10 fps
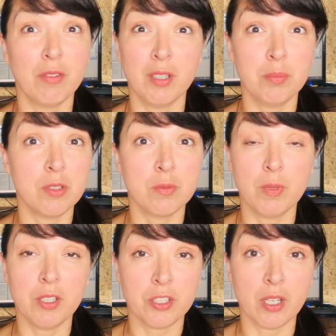a hip
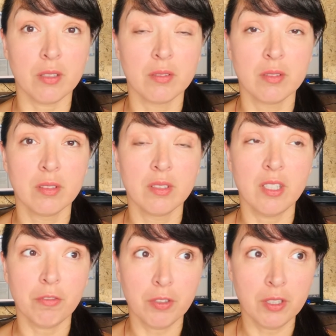dysplasia,
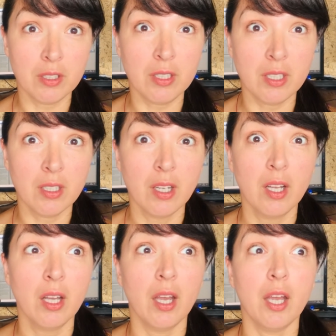definitely,
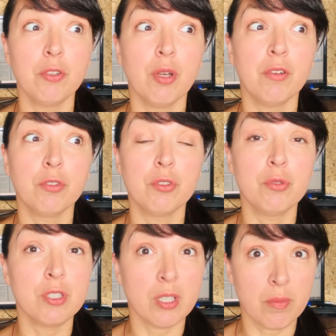and you have to do
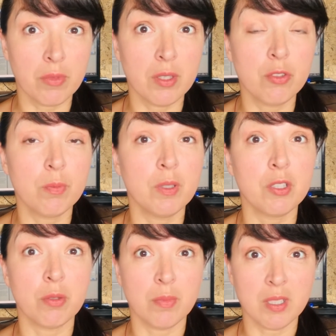something to build
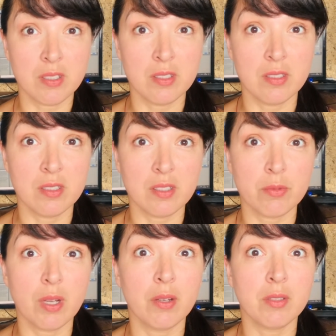your muscles
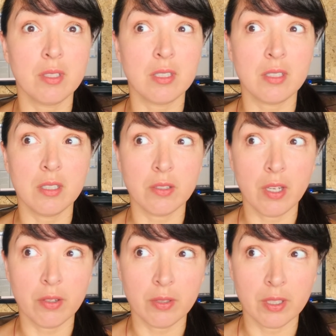around in that
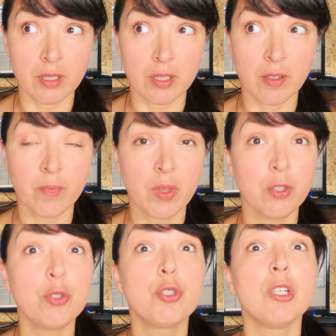area.
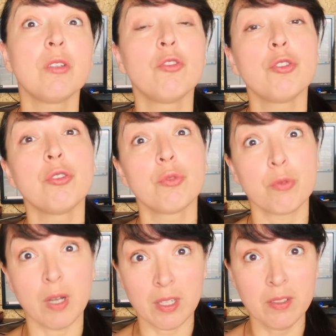You shouldn't
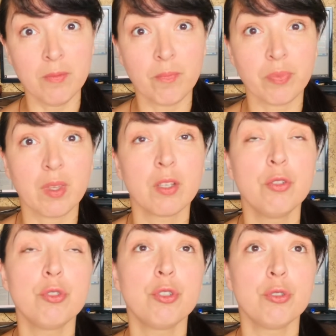run. You
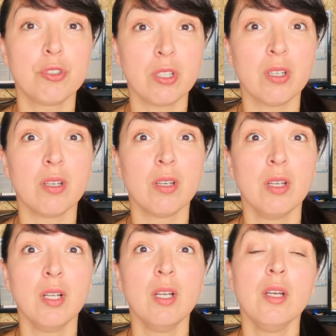should
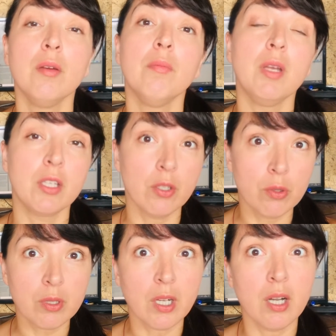make
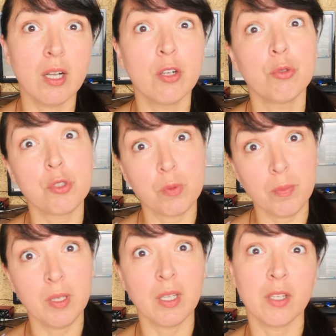yoga, go
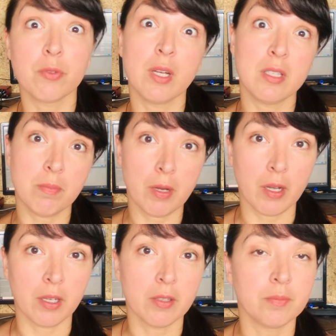swimming, and ride the bike.